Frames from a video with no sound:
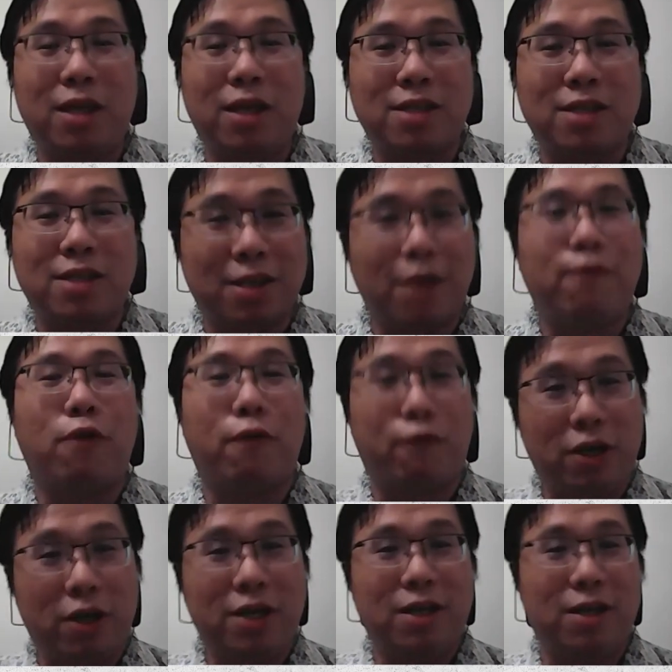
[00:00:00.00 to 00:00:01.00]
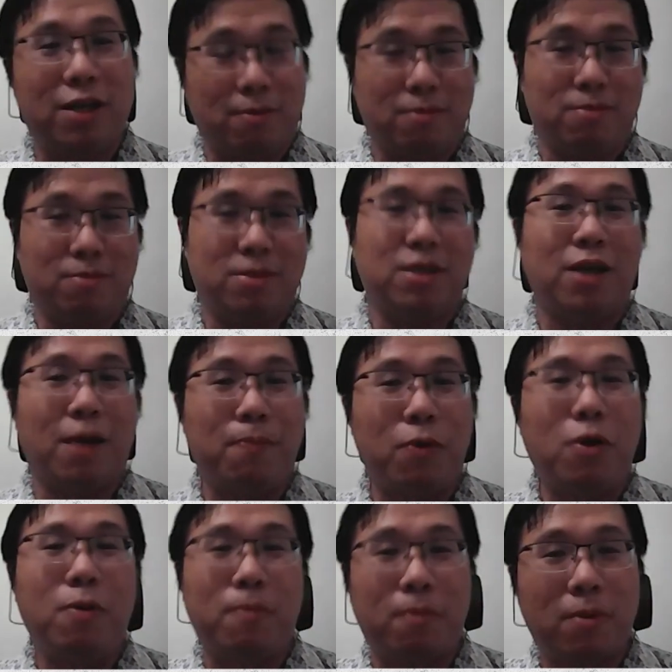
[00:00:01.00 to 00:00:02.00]
There's nothing for free in
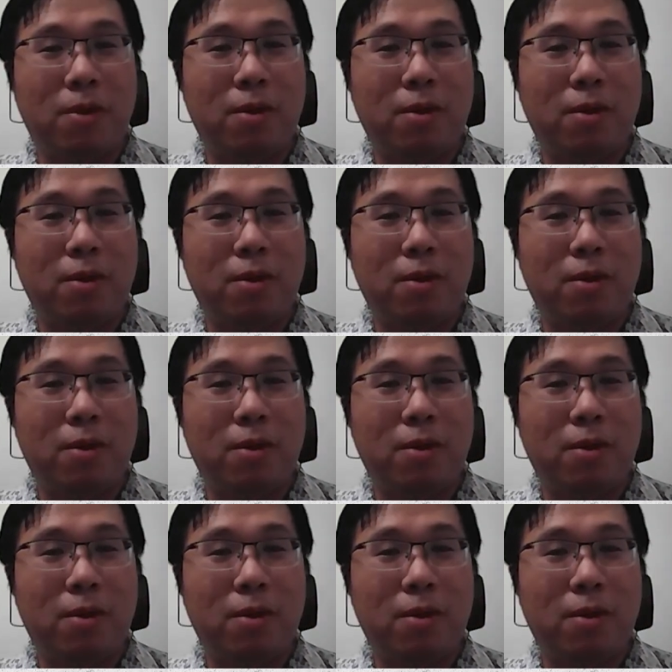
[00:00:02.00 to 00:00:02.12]
Singapore,